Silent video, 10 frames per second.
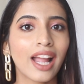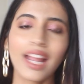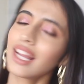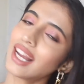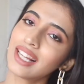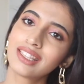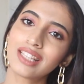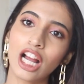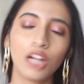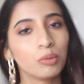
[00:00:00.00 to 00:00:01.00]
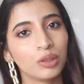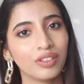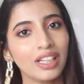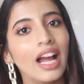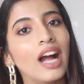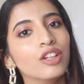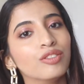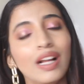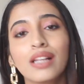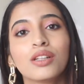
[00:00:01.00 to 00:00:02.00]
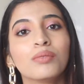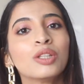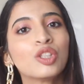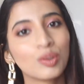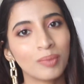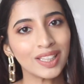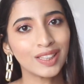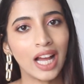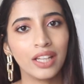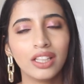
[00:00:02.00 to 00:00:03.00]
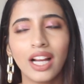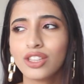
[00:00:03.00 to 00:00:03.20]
Hey guys, I'm Urvee and welcome to my channel.